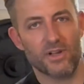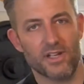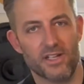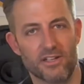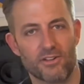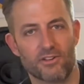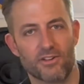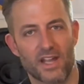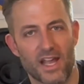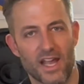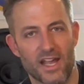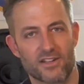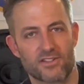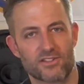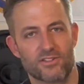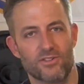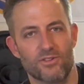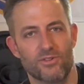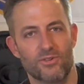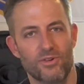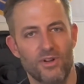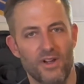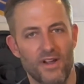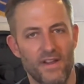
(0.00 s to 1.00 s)

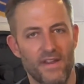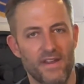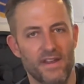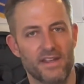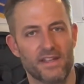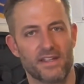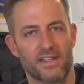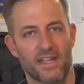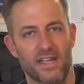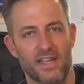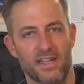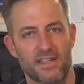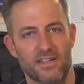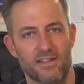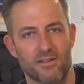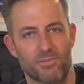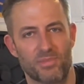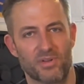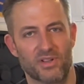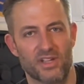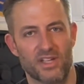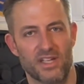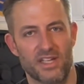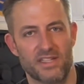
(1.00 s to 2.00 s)
international Canada
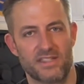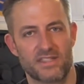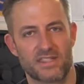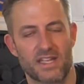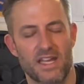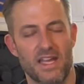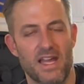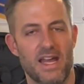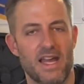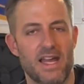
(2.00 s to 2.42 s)
plates.